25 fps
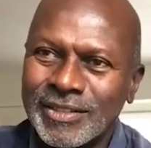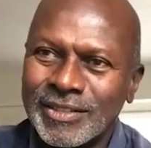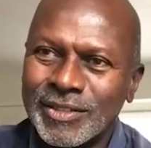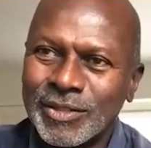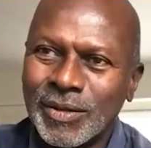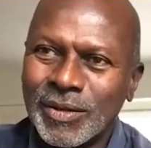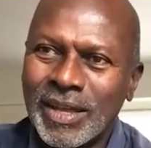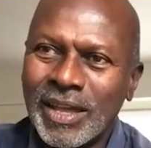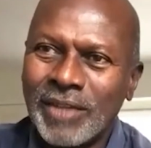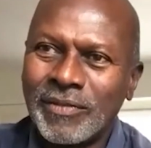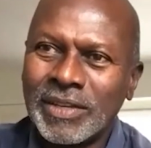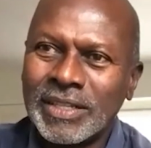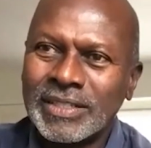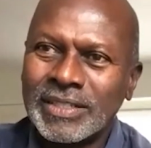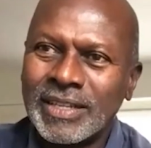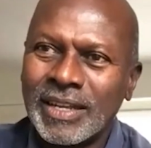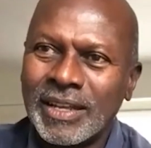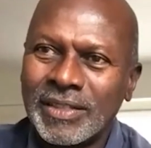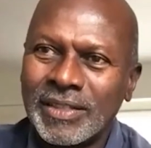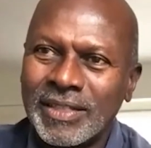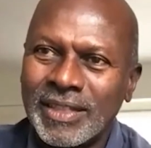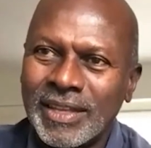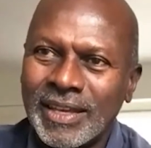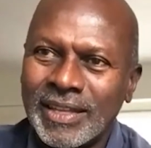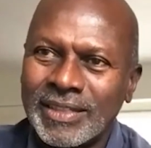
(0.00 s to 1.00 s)
So having
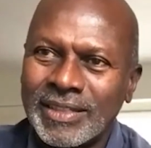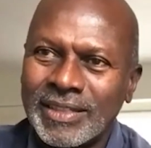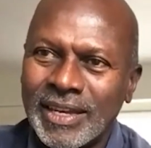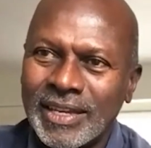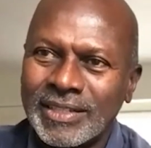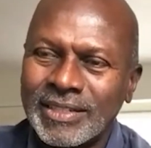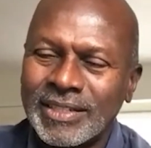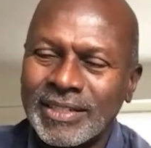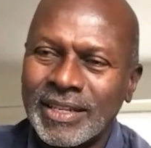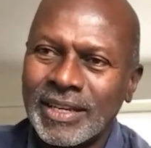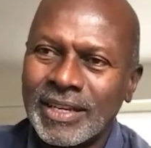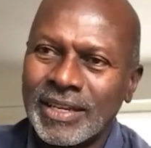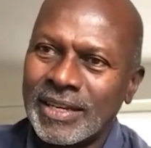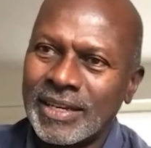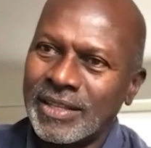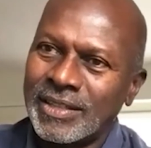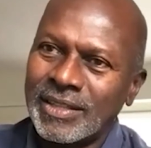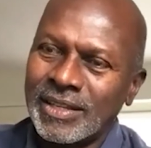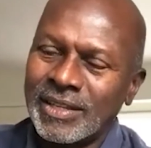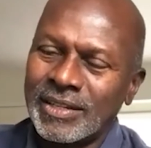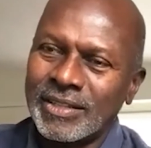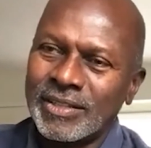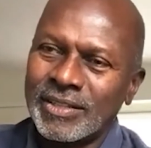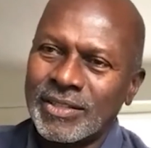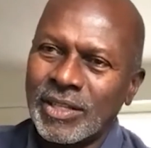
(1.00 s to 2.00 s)
done that day and
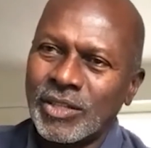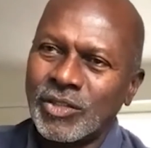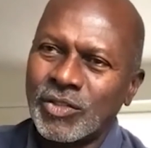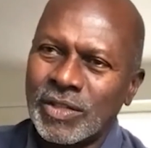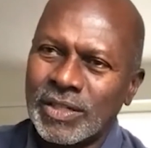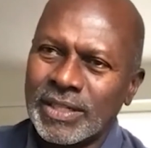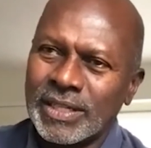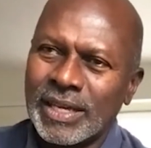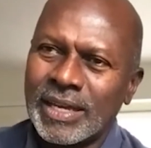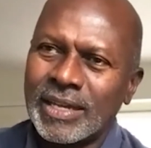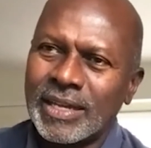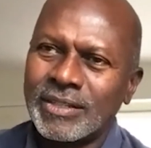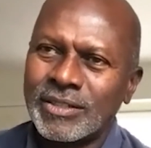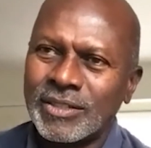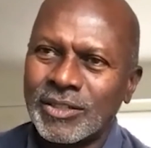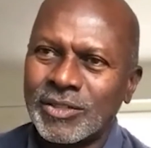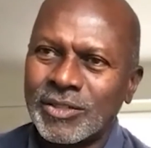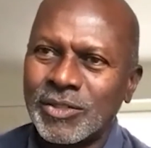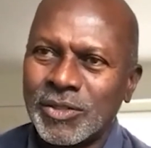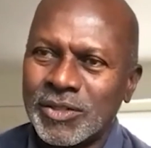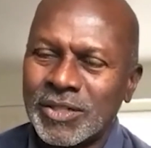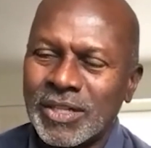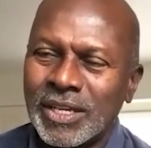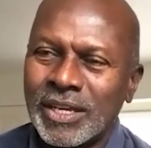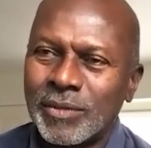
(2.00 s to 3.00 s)
then essentially ending
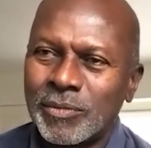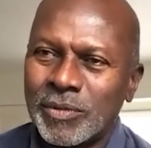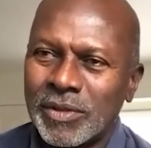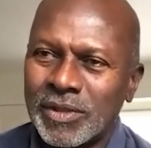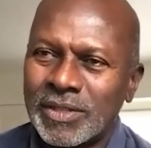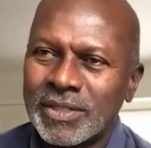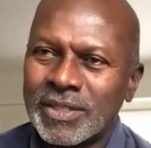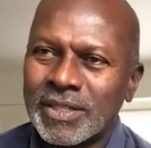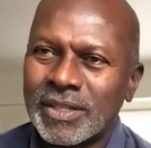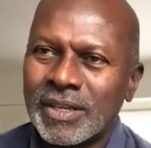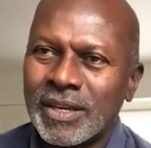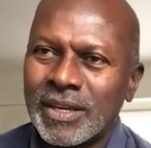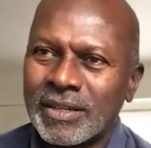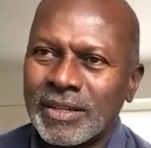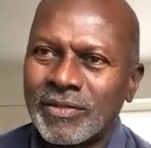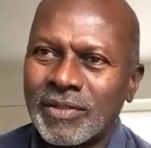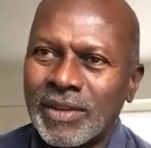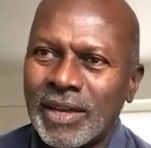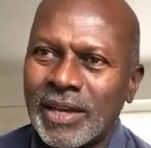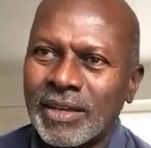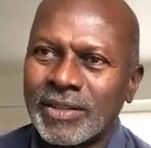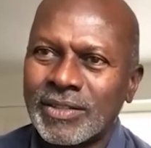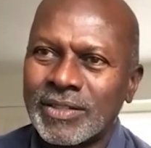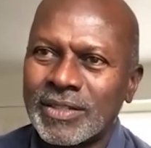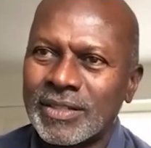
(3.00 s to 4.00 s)
your day with this kind of
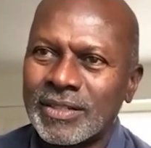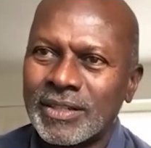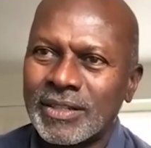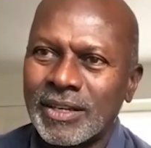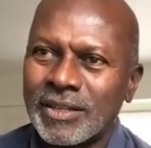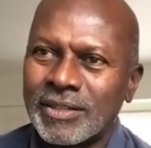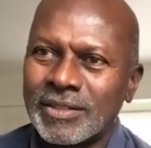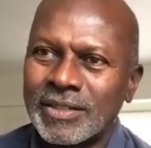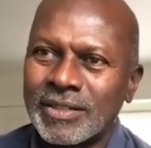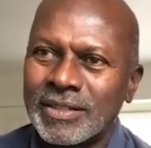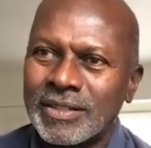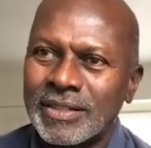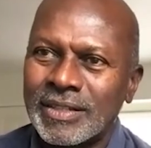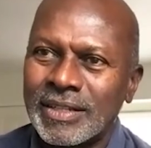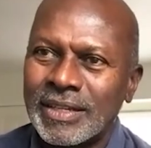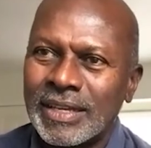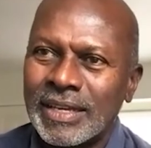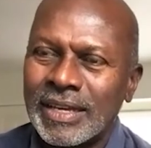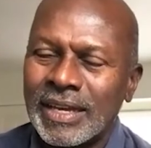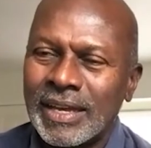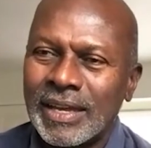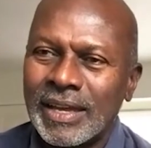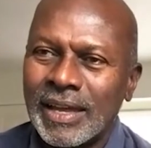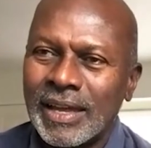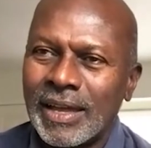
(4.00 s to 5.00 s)
accident,
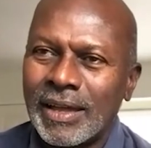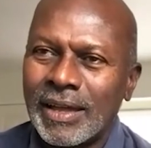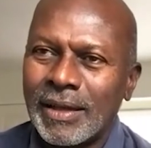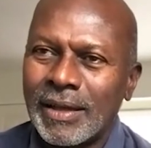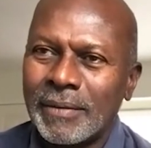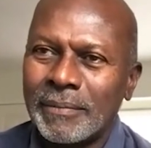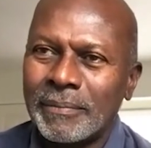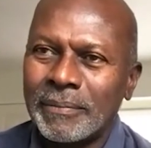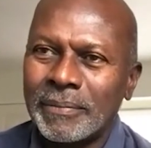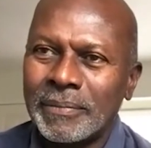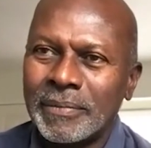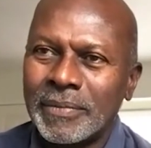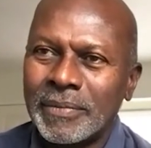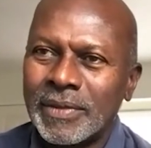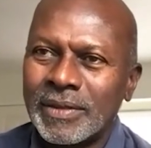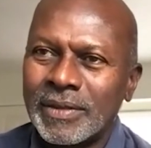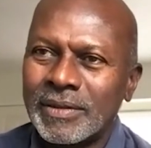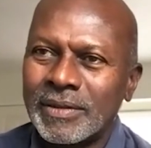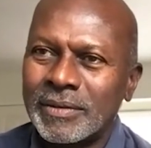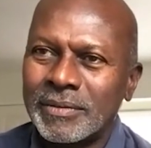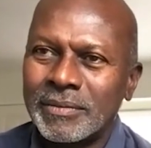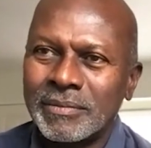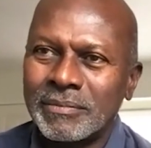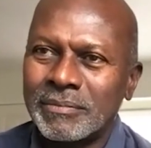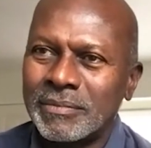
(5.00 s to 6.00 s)

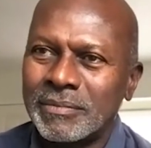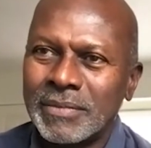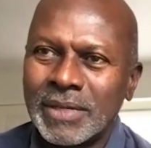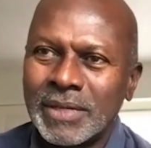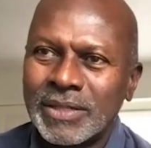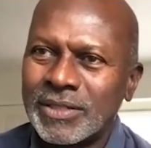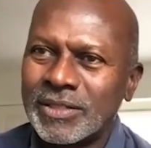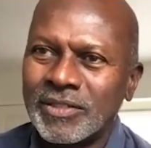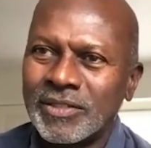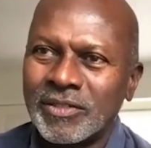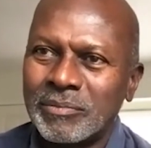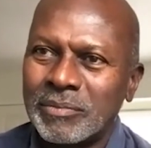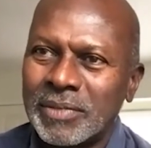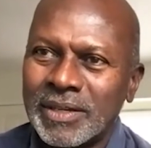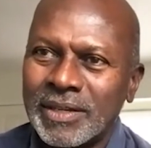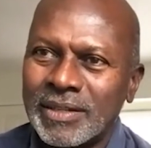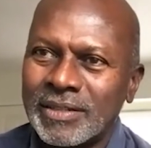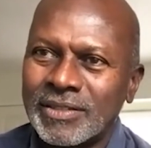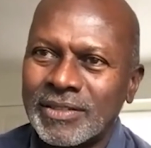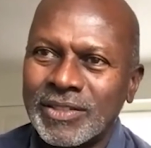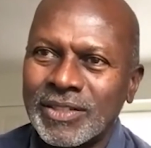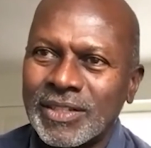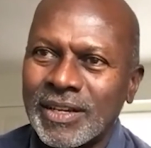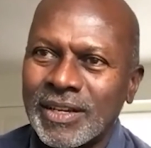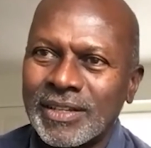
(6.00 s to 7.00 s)
must have
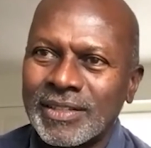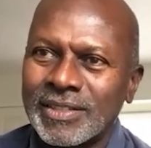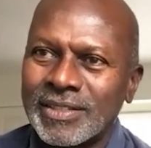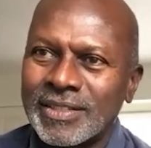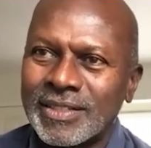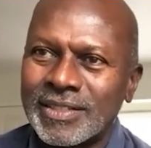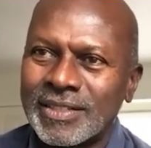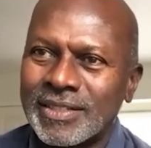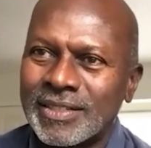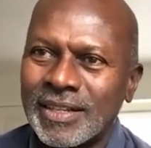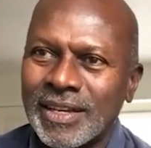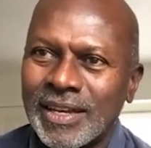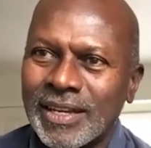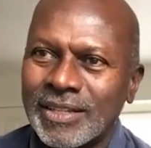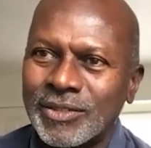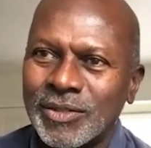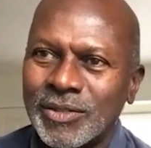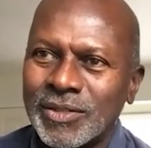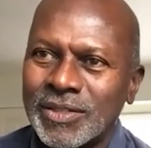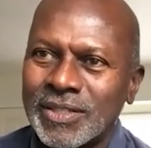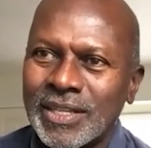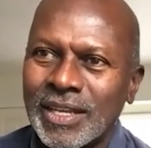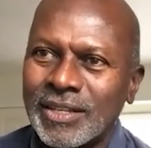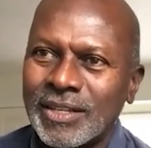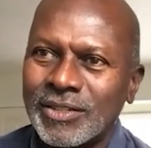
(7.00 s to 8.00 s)
been just, as you
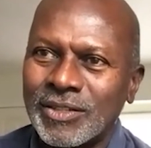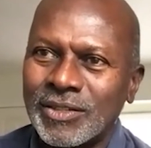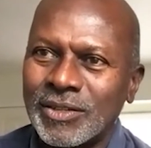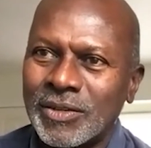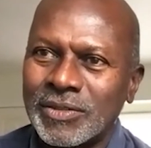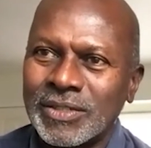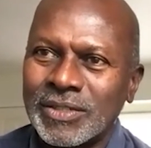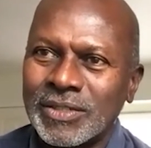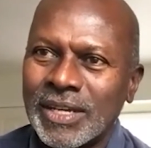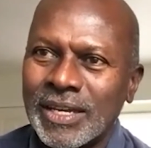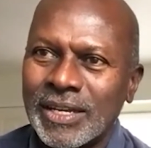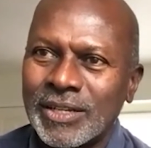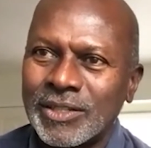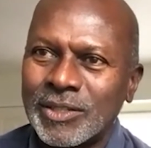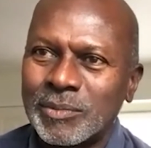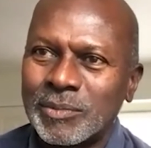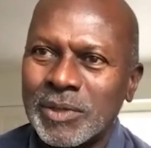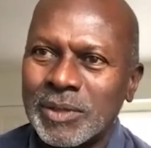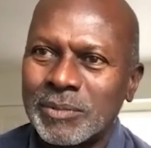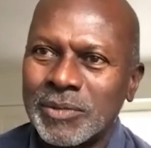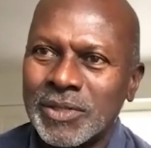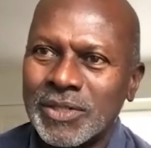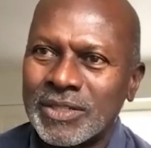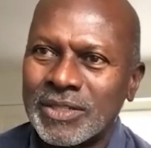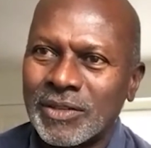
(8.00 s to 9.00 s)
said, you and your
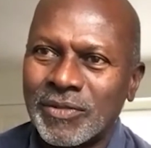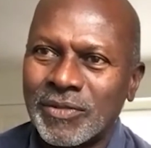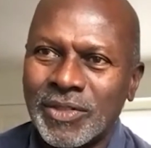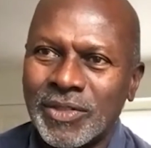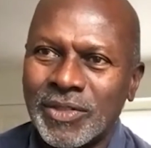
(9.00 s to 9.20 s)
husband must have